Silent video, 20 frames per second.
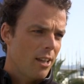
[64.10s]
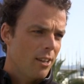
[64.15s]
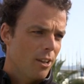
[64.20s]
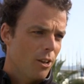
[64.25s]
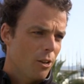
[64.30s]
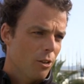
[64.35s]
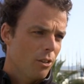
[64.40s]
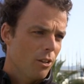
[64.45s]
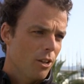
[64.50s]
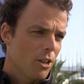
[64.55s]

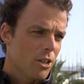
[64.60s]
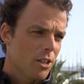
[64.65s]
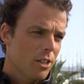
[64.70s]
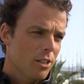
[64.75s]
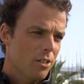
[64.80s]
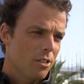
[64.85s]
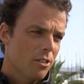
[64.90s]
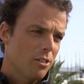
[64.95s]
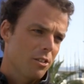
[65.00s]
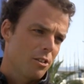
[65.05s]
Andy
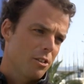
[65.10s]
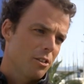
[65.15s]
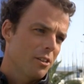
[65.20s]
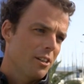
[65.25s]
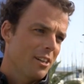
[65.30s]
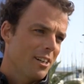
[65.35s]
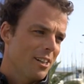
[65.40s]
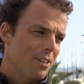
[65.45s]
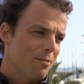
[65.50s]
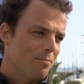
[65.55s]
conditions,
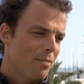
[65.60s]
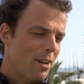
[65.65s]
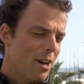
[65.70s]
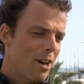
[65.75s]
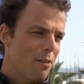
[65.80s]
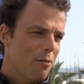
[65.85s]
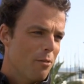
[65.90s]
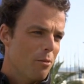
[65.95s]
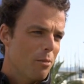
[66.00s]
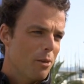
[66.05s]
so um,
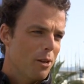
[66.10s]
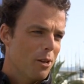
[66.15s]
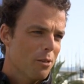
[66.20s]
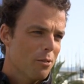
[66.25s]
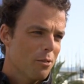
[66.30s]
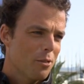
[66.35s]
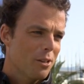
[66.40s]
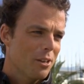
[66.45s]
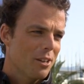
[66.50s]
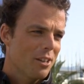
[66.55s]
I have a bit
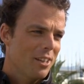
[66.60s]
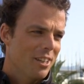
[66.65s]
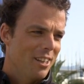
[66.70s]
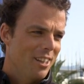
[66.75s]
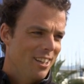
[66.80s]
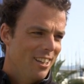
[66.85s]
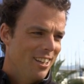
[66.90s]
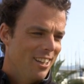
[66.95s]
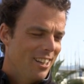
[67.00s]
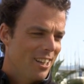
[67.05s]
of an
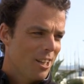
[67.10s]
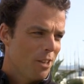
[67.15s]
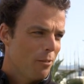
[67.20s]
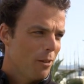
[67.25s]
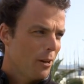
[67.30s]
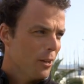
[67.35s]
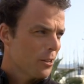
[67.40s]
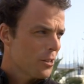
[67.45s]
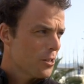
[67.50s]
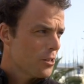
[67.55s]

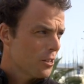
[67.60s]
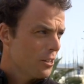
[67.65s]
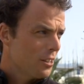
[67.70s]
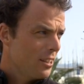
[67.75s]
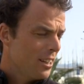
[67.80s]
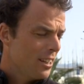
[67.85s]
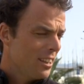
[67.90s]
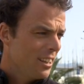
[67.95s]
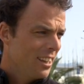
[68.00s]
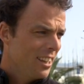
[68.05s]
advantage on
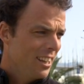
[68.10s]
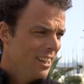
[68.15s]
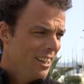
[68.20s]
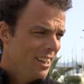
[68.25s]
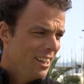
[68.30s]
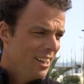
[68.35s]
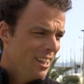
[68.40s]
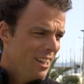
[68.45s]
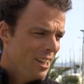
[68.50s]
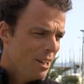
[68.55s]
that.
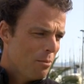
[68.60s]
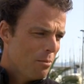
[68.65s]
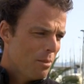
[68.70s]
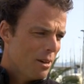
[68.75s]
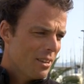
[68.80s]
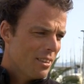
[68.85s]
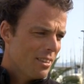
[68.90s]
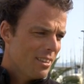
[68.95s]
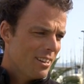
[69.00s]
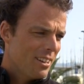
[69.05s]

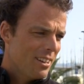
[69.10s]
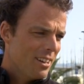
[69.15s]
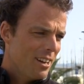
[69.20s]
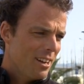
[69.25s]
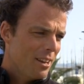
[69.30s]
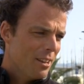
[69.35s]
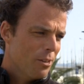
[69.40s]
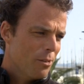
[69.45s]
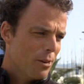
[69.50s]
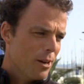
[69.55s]
But uh,
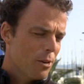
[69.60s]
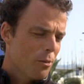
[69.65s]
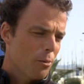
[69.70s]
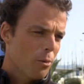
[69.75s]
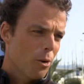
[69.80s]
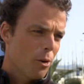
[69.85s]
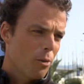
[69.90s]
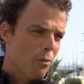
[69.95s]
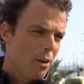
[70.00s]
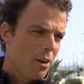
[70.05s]
I try to
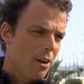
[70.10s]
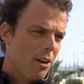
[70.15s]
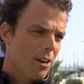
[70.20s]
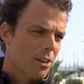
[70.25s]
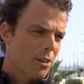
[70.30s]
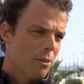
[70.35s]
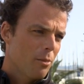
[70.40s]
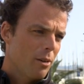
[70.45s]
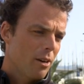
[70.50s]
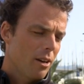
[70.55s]
work very
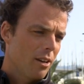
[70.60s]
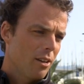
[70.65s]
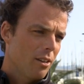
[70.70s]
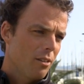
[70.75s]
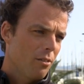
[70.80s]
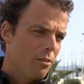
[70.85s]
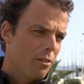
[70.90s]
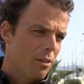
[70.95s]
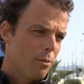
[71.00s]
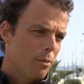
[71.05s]
hard on
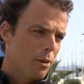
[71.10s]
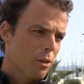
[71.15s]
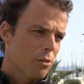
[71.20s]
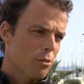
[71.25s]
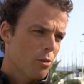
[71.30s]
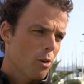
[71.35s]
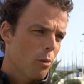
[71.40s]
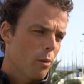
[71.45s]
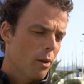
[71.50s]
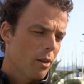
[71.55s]
my on my
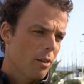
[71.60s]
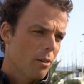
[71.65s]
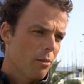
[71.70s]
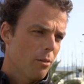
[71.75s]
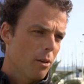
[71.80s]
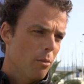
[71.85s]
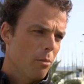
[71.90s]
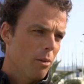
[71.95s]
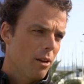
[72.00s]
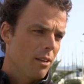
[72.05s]
strong wind
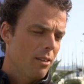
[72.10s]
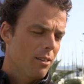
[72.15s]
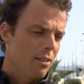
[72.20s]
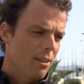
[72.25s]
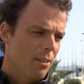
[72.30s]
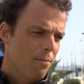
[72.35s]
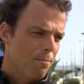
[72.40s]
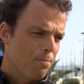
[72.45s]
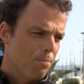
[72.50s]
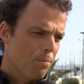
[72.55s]

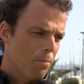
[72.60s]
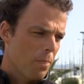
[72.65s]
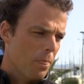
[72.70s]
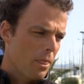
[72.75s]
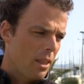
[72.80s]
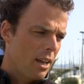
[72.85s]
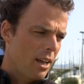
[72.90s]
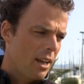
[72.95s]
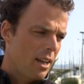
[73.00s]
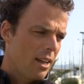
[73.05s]
ability,
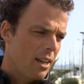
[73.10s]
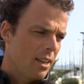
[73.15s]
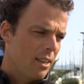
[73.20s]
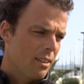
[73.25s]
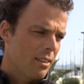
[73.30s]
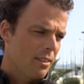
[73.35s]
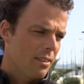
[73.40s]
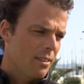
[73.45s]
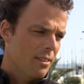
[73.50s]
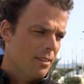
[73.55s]

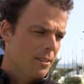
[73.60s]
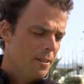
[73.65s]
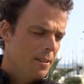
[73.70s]
and